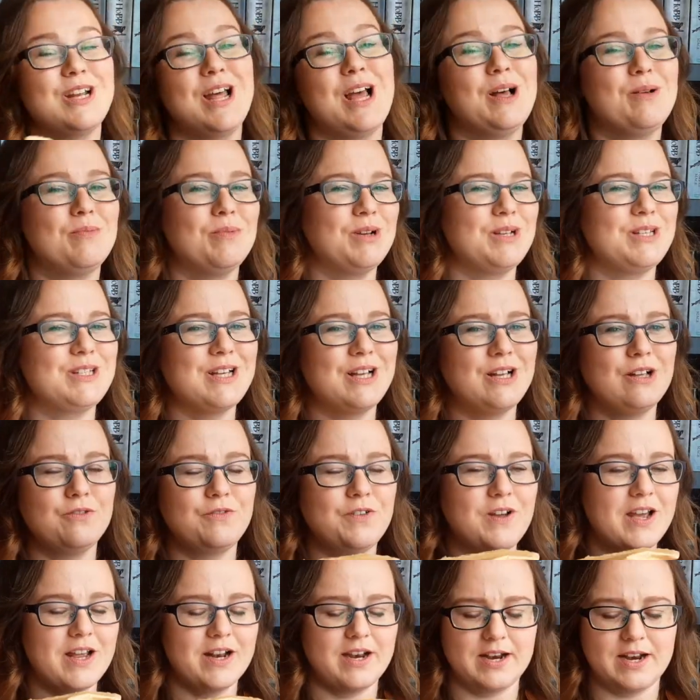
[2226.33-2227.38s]
help myself
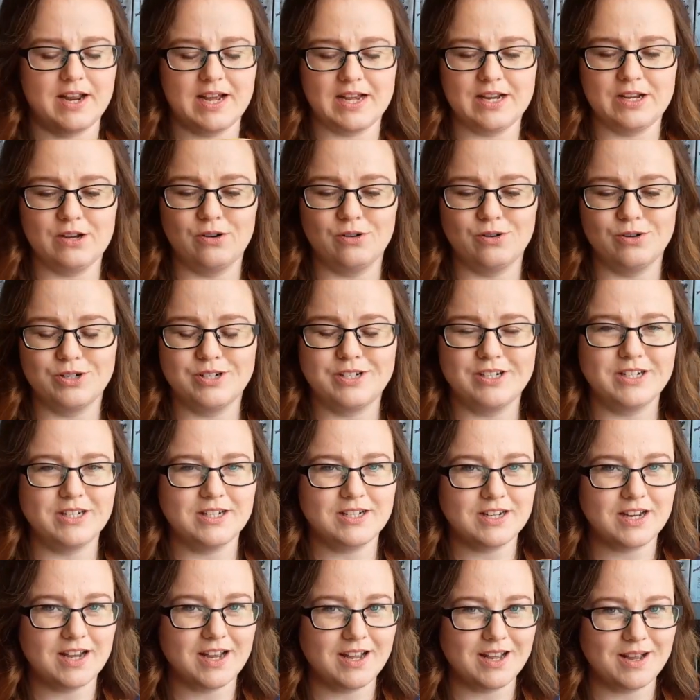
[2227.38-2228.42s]
and I ordered
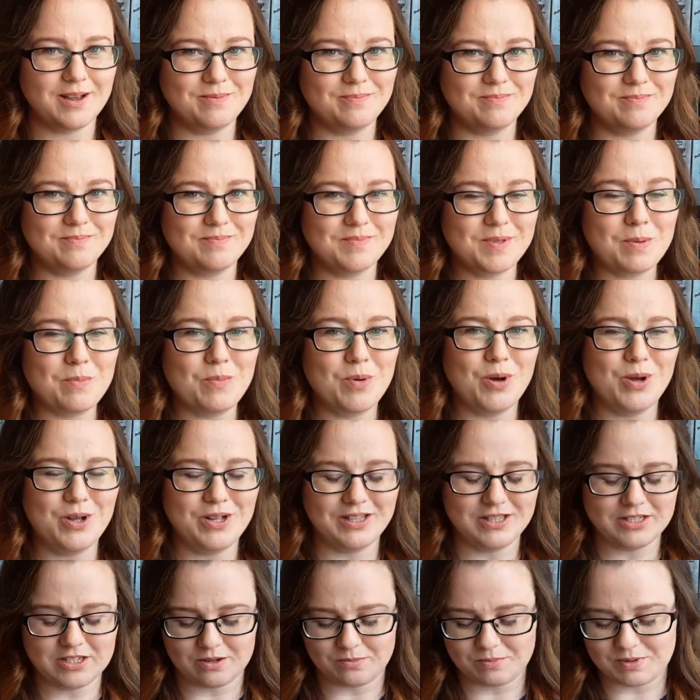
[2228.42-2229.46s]
more
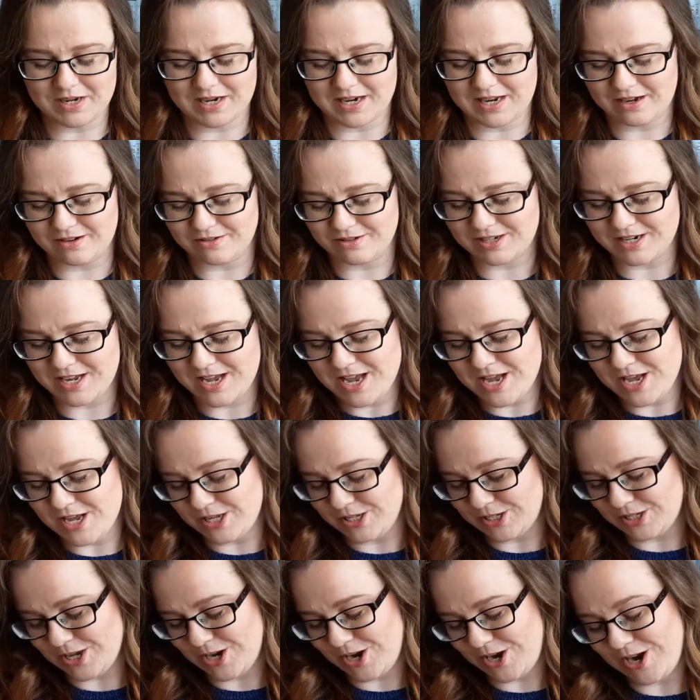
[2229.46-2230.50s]
Hilltop Cloud.
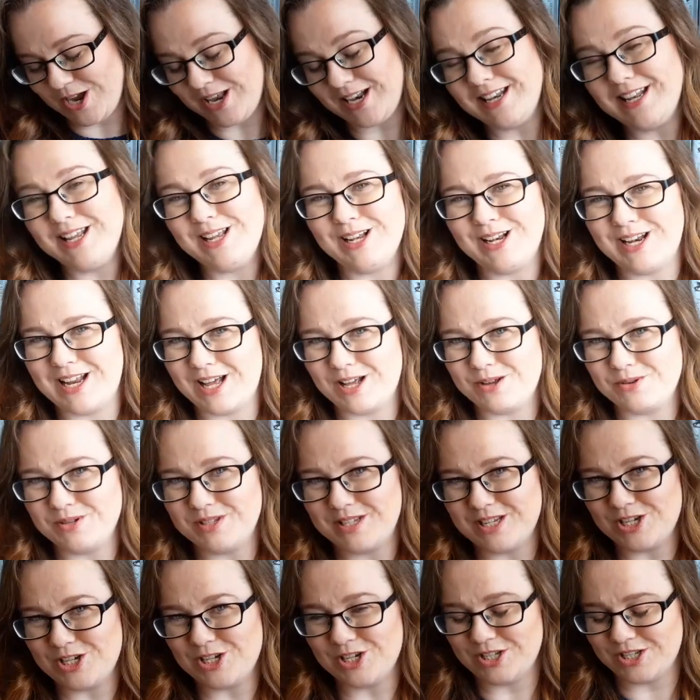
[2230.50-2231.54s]
So a little
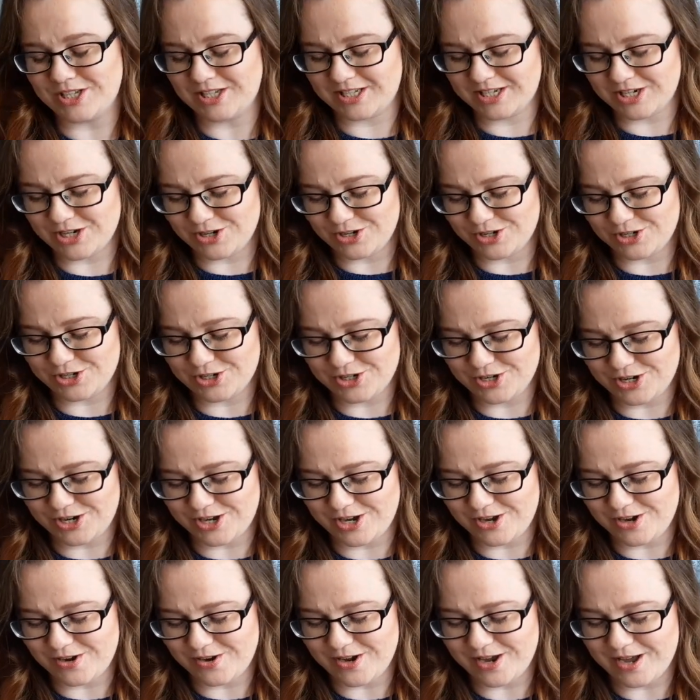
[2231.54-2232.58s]
acquisition to show
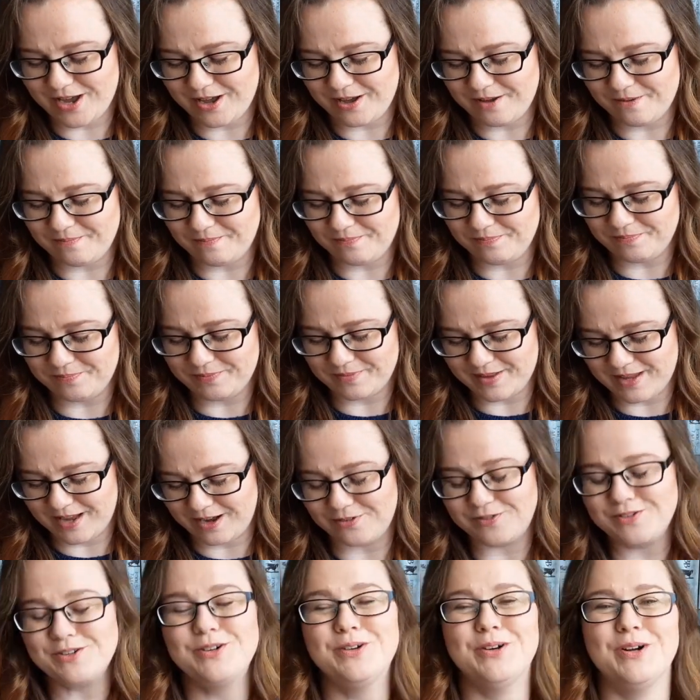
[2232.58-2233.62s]
you.
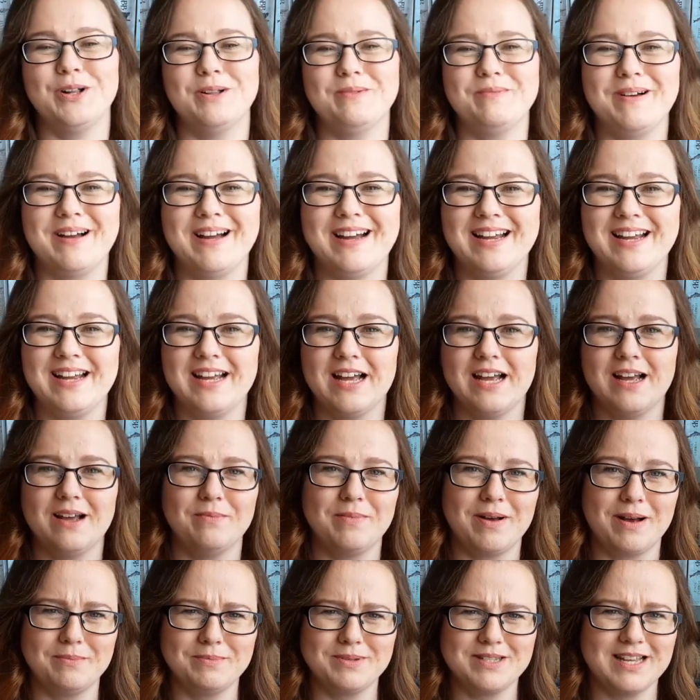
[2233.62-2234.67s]
After all my,
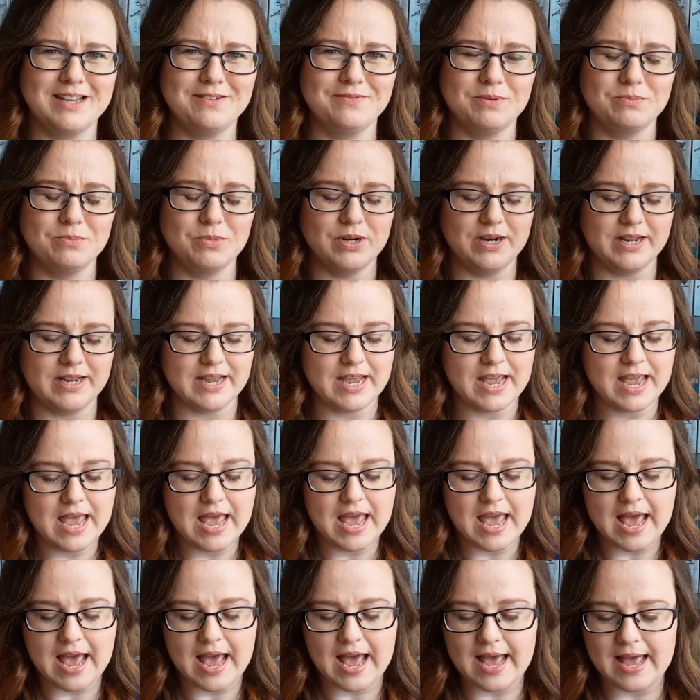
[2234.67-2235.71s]
I'm saving money,
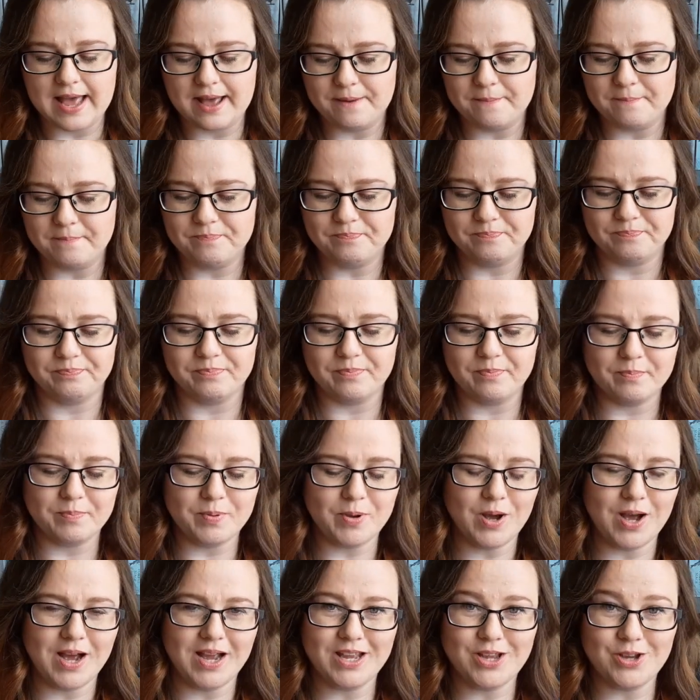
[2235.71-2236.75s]

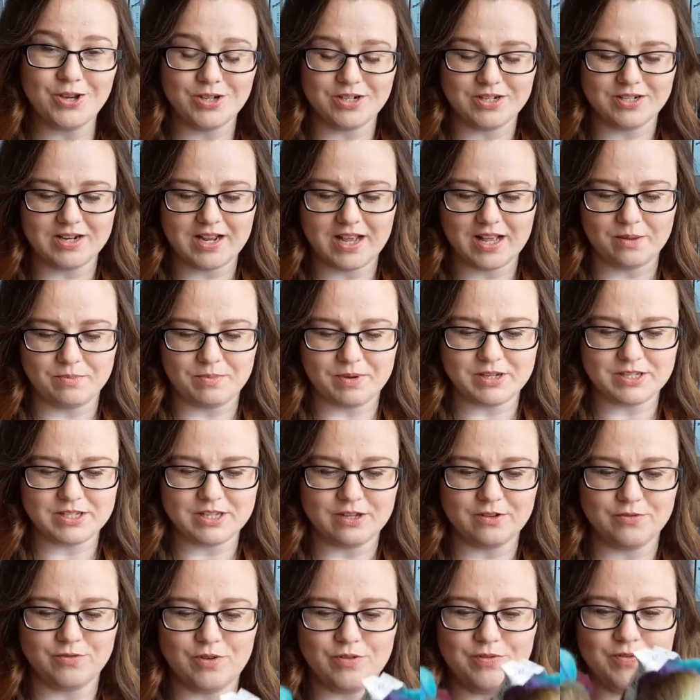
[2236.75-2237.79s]
but I couldn't help
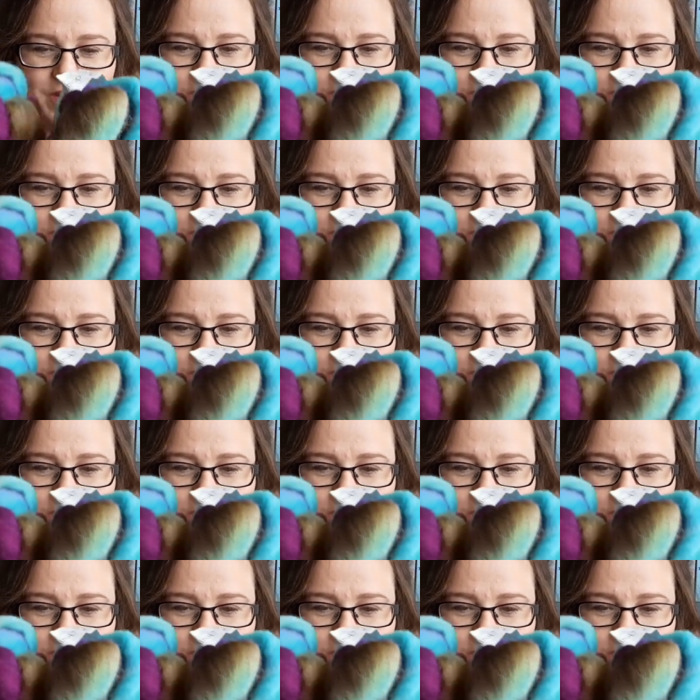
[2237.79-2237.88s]
myself with